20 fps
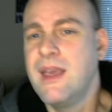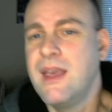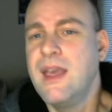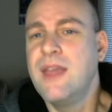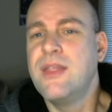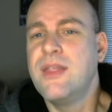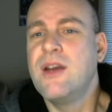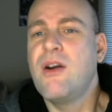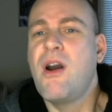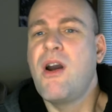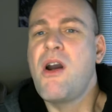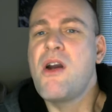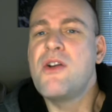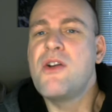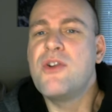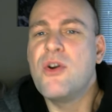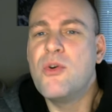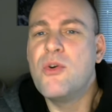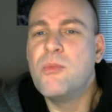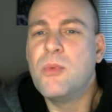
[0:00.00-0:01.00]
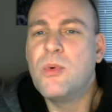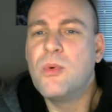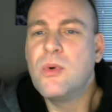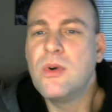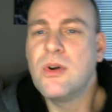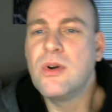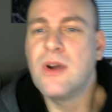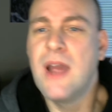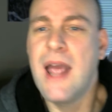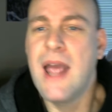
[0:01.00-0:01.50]
There are no
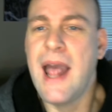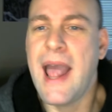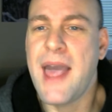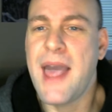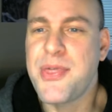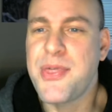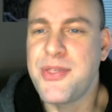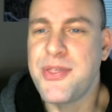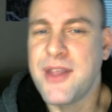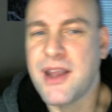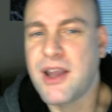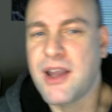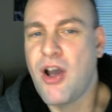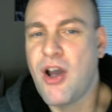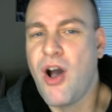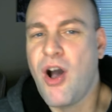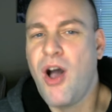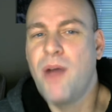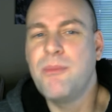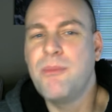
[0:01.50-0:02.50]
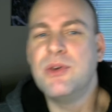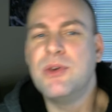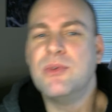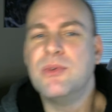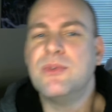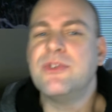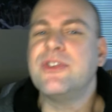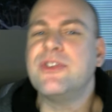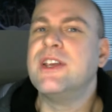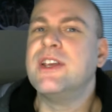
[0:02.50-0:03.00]
more ethnic
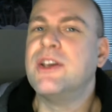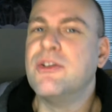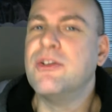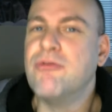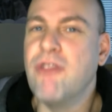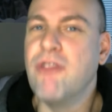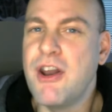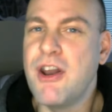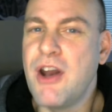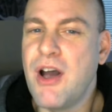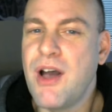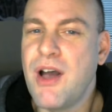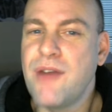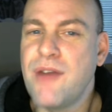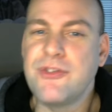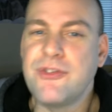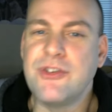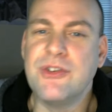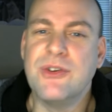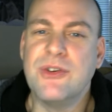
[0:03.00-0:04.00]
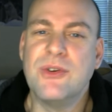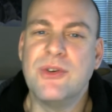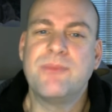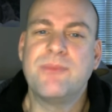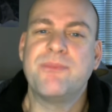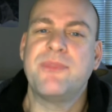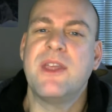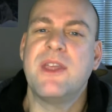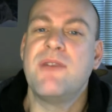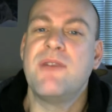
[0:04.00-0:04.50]
communes he could run off to.
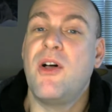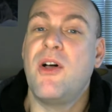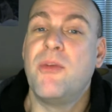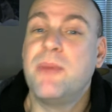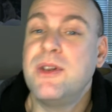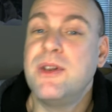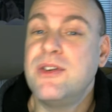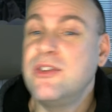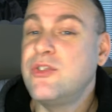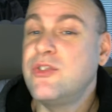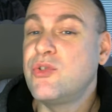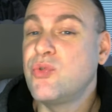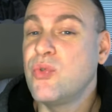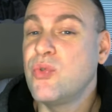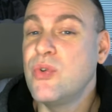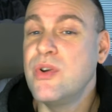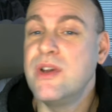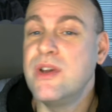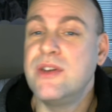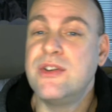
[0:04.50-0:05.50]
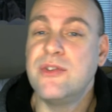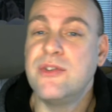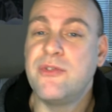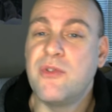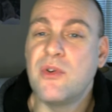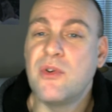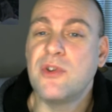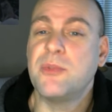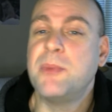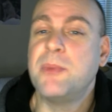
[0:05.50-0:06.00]
They've all been destroyed to
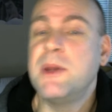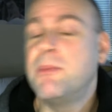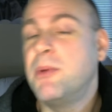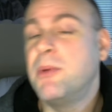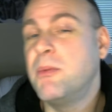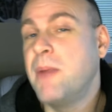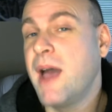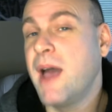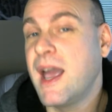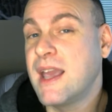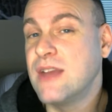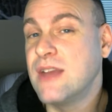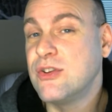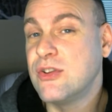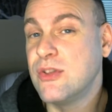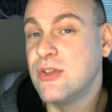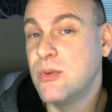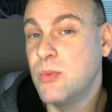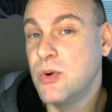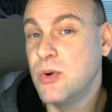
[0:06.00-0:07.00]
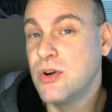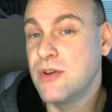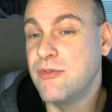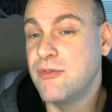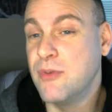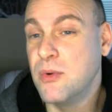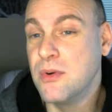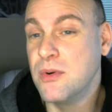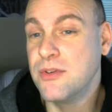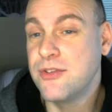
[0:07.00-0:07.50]
force people back into the
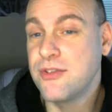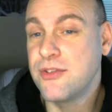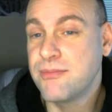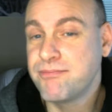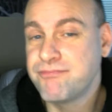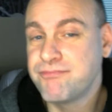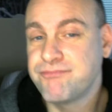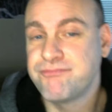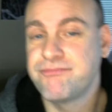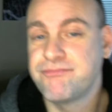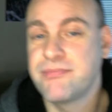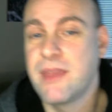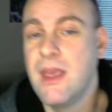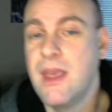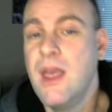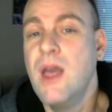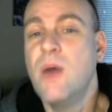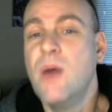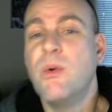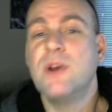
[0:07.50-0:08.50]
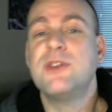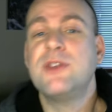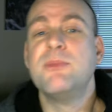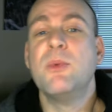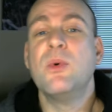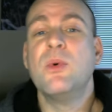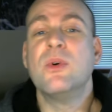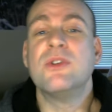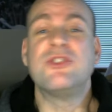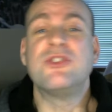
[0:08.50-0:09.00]
workforce. What's
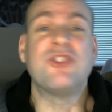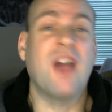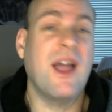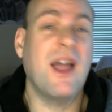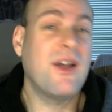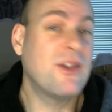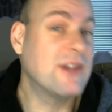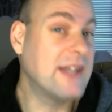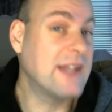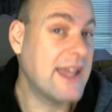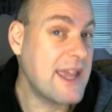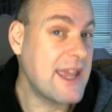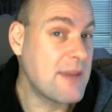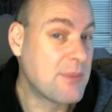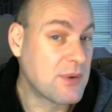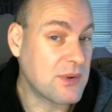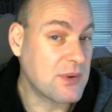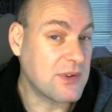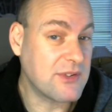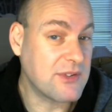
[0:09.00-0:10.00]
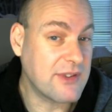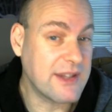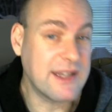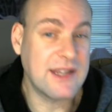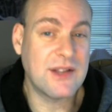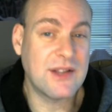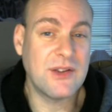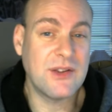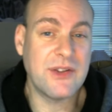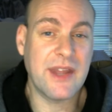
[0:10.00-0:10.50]
more, child labor is
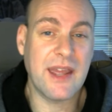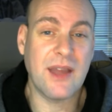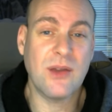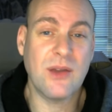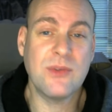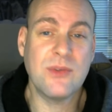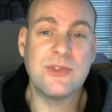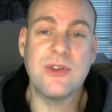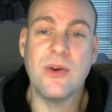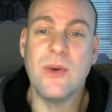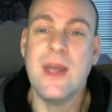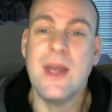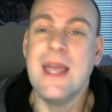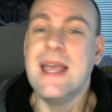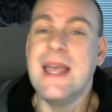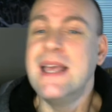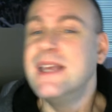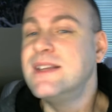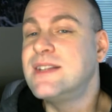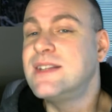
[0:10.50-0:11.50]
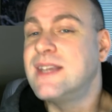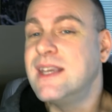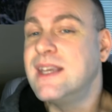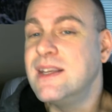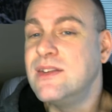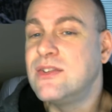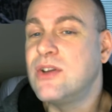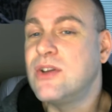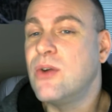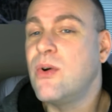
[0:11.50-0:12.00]
legal now, so his
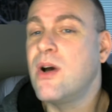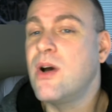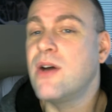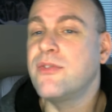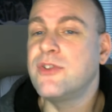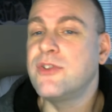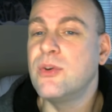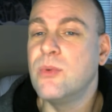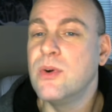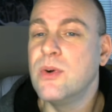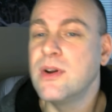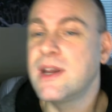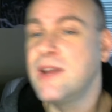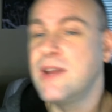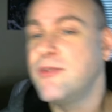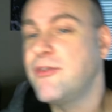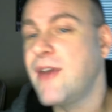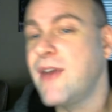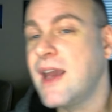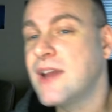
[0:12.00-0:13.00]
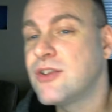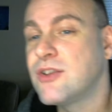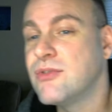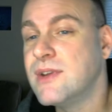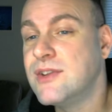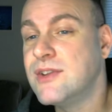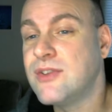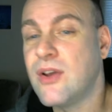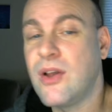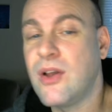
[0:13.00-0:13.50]
kids go off to work in
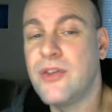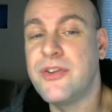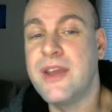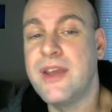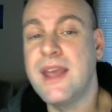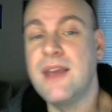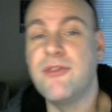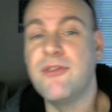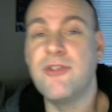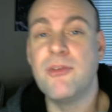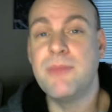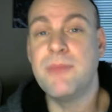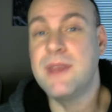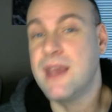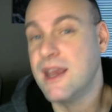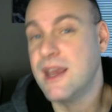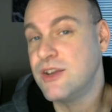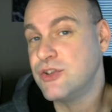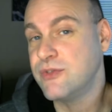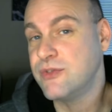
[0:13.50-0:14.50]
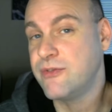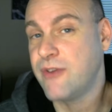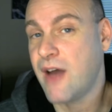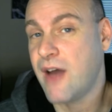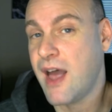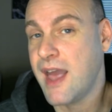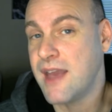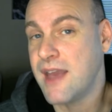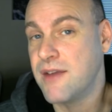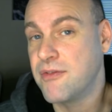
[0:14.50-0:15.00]
factories all day from the age of
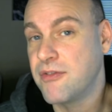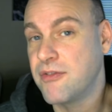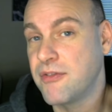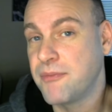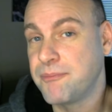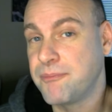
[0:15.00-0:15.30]
five.